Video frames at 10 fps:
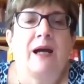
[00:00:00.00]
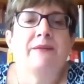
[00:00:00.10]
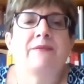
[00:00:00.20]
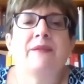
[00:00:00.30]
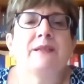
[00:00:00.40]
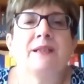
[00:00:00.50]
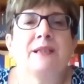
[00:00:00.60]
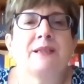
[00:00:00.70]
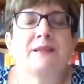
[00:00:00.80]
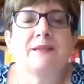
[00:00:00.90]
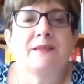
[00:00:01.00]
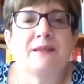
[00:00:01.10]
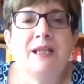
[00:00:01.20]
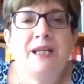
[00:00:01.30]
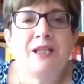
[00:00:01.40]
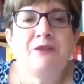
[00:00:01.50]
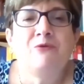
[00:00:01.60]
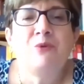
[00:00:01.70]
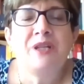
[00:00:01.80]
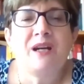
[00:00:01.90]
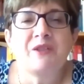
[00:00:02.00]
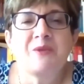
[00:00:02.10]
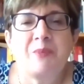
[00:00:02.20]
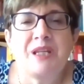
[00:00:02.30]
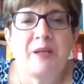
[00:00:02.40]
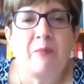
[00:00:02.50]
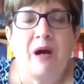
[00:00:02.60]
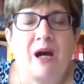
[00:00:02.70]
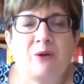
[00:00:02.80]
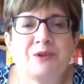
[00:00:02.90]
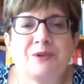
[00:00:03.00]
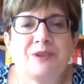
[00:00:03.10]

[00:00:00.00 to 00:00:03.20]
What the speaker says: I think that if we are speaking about